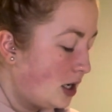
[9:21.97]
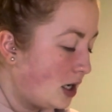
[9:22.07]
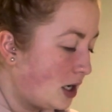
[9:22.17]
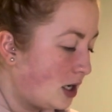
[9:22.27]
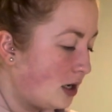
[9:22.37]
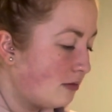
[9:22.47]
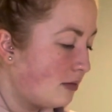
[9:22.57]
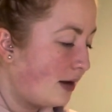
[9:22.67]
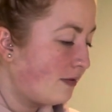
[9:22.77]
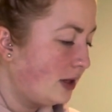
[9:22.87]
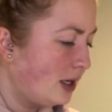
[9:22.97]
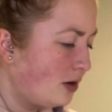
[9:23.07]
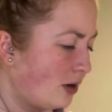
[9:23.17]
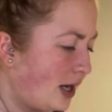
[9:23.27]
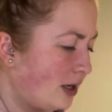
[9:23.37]
I feel like
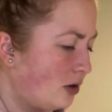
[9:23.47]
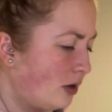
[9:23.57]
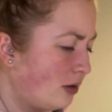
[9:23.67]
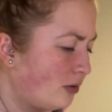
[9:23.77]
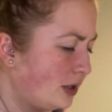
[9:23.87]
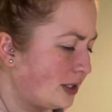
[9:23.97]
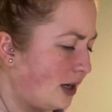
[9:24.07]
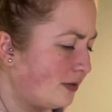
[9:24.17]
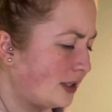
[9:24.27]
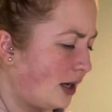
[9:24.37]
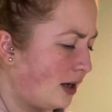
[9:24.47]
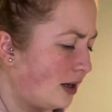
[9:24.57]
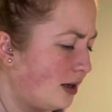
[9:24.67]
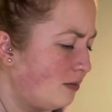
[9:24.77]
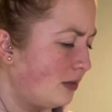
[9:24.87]
you're kind of going through a tough
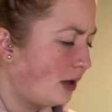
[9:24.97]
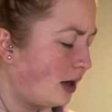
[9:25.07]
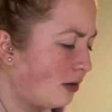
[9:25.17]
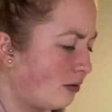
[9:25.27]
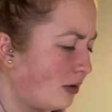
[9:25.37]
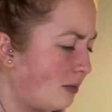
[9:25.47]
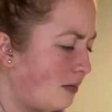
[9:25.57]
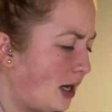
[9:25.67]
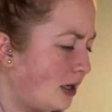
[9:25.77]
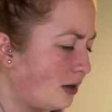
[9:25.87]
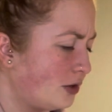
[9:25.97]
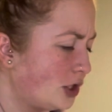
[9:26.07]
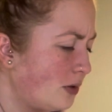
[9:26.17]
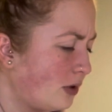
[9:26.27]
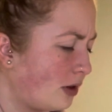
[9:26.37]
time, kind of through the main
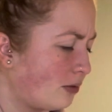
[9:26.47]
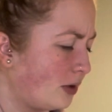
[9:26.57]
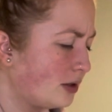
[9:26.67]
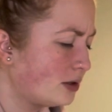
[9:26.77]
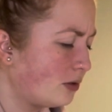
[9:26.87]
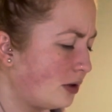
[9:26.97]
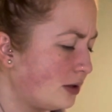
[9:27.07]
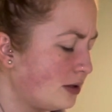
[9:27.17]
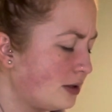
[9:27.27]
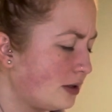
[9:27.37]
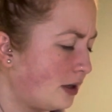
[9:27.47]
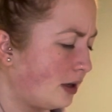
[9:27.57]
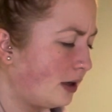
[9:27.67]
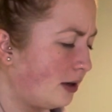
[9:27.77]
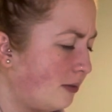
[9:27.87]
energy with the Three of Swords.
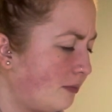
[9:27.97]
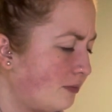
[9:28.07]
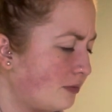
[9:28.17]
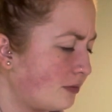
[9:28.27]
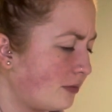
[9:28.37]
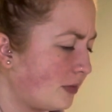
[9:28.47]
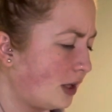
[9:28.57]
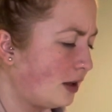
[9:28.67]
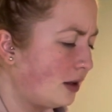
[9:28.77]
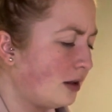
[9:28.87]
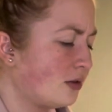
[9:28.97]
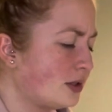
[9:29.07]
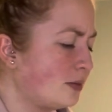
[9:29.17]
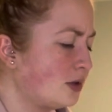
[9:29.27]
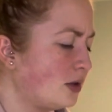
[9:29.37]
There's
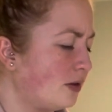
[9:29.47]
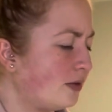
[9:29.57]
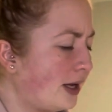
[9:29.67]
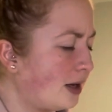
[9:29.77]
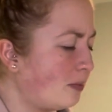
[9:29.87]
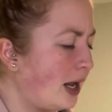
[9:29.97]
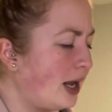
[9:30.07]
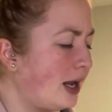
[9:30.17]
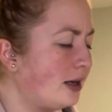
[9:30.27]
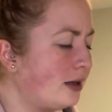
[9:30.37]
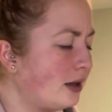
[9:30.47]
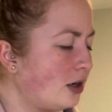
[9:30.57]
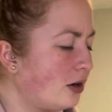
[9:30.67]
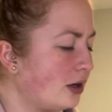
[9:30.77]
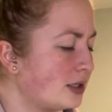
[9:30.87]
some sort of like pain that
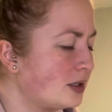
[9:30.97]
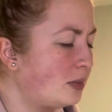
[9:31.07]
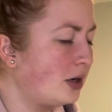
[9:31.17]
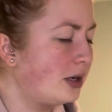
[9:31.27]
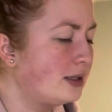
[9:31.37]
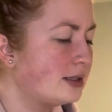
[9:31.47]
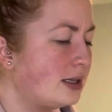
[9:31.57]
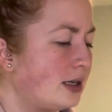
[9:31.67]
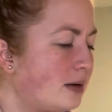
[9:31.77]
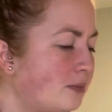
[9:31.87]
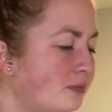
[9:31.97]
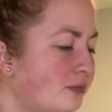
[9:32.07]
you're experiencing.